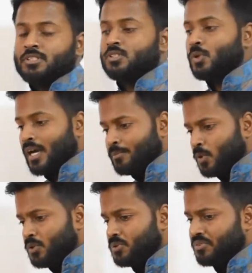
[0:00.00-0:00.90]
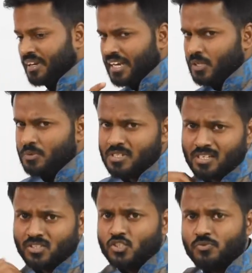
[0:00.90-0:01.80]
So I am going to train you in
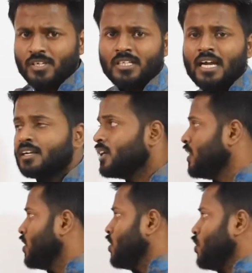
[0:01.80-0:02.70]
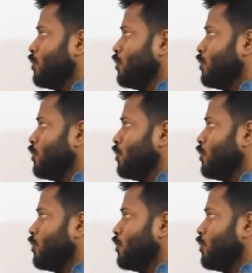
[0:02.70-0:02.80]
such a way that no